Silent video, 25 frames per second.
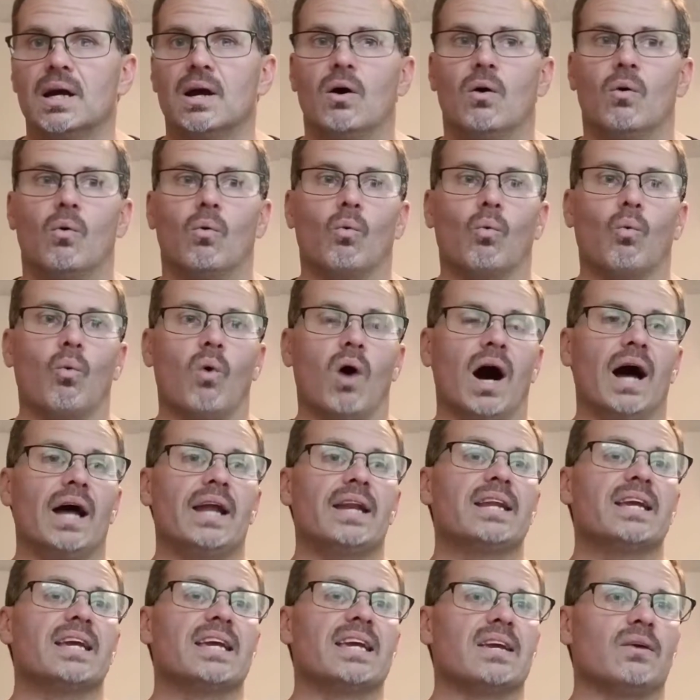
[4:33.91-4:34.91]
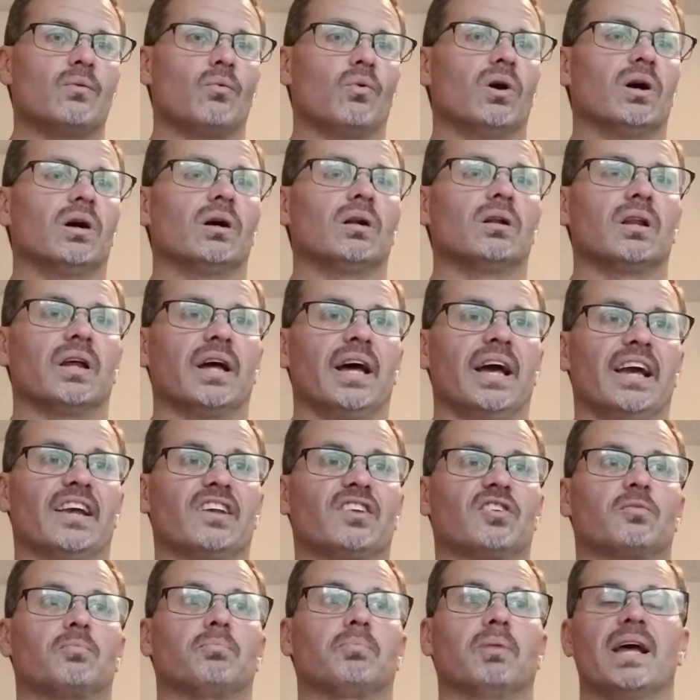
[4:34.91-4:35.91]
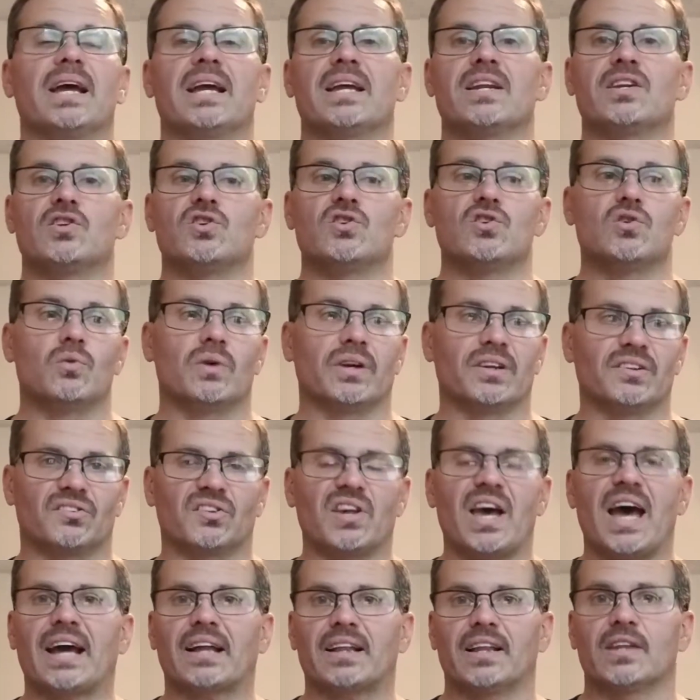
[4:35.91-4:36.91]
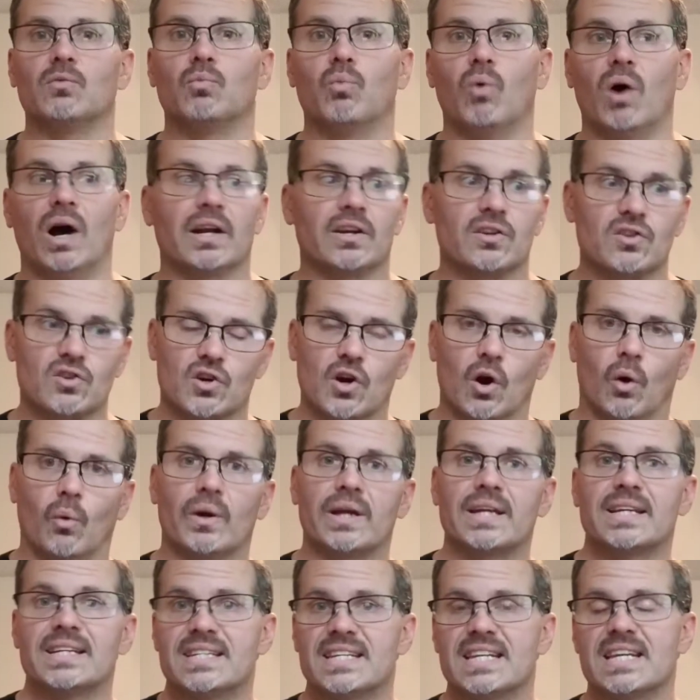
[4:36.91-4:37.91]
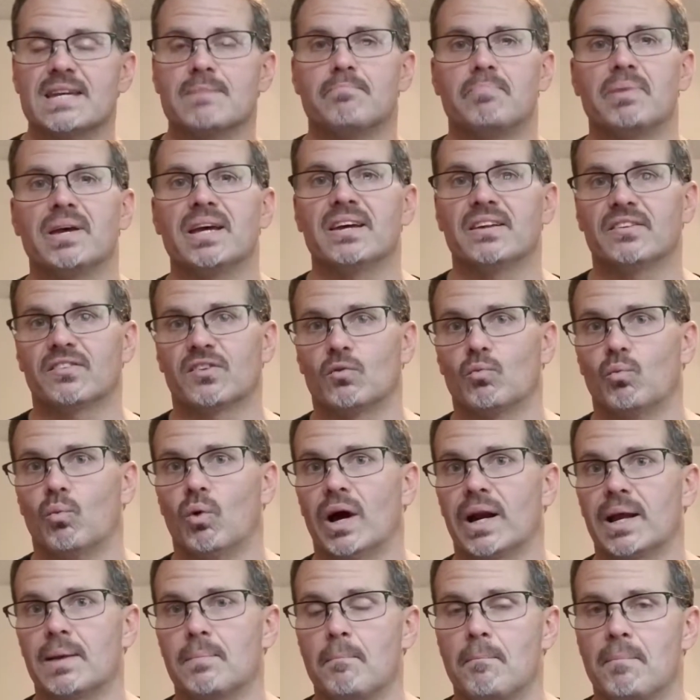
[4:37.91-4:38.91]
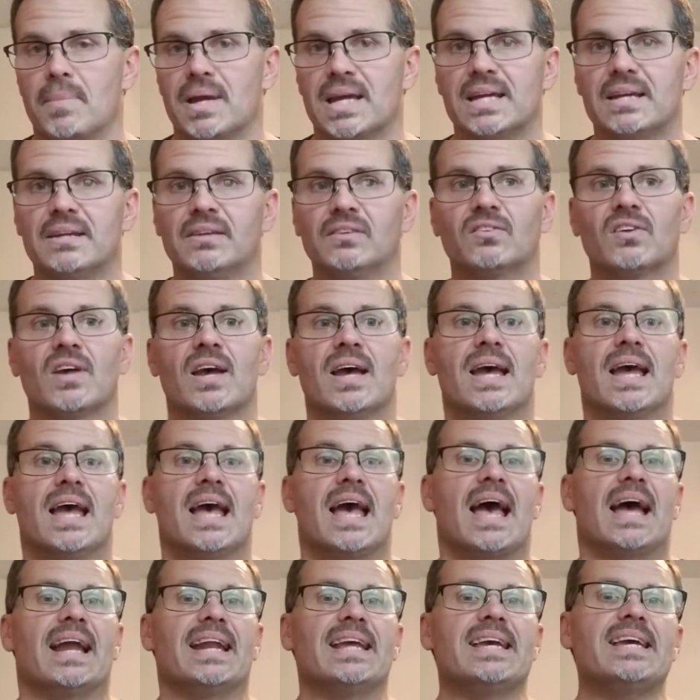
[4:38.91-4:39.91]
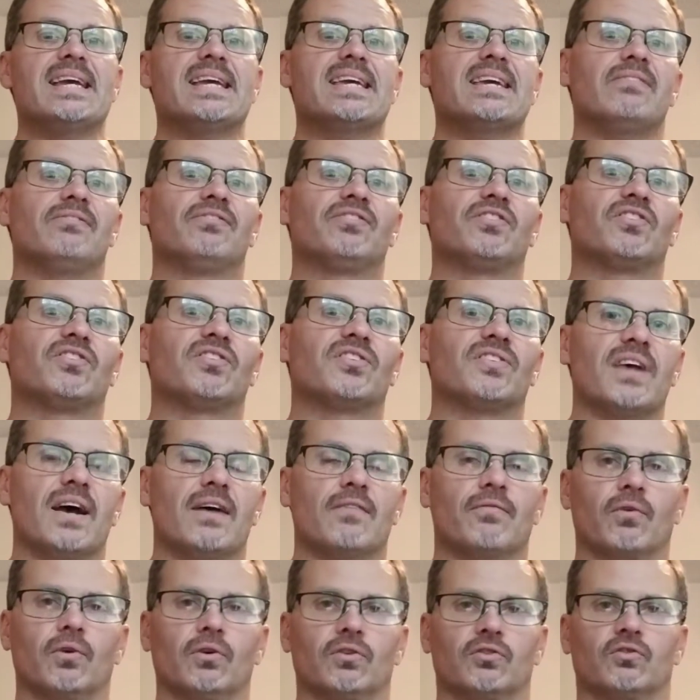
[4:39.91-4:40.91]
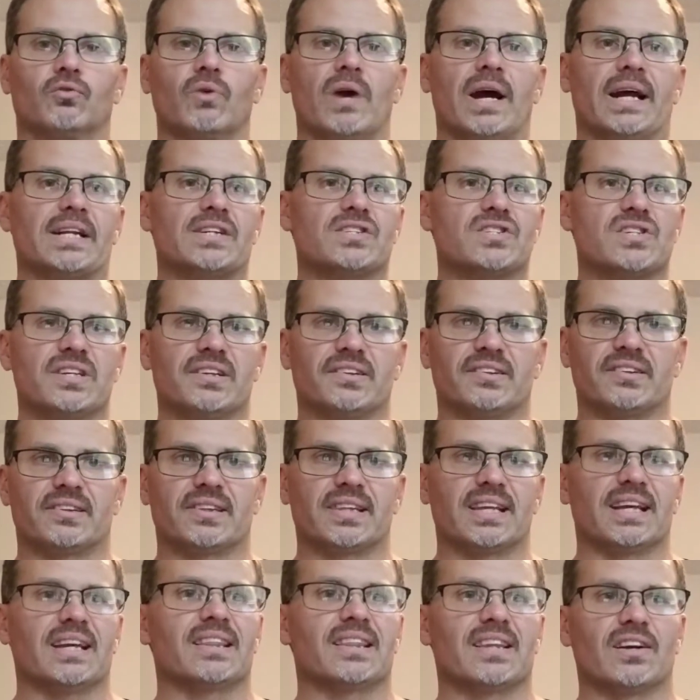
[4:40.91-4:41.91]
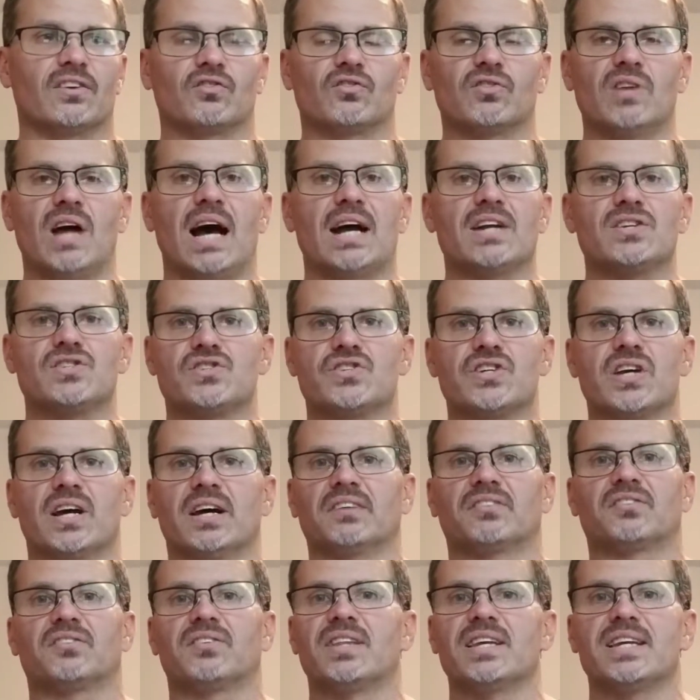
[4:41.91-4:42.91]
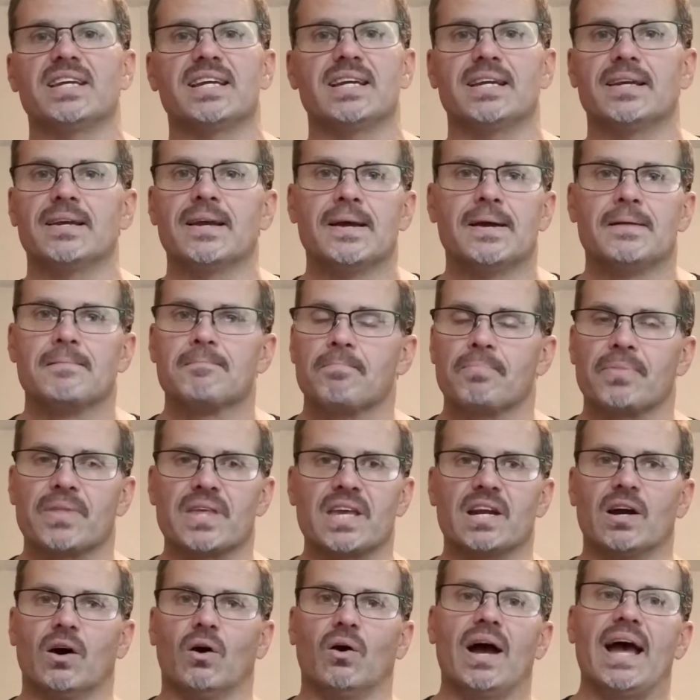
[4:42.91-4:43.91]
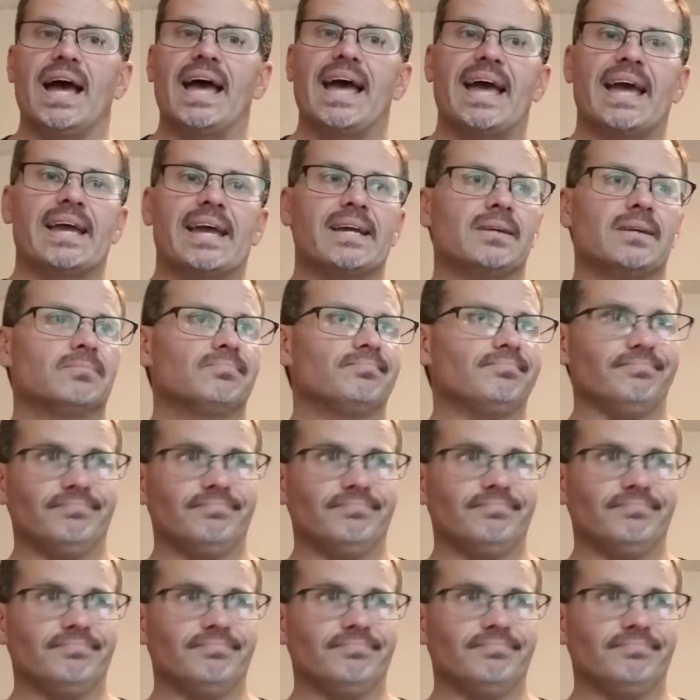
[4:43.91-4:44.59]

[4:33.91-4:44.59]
One, he will explain to you exactly what going deep is and what it means. And he gives several strategies. There's not just the, hey,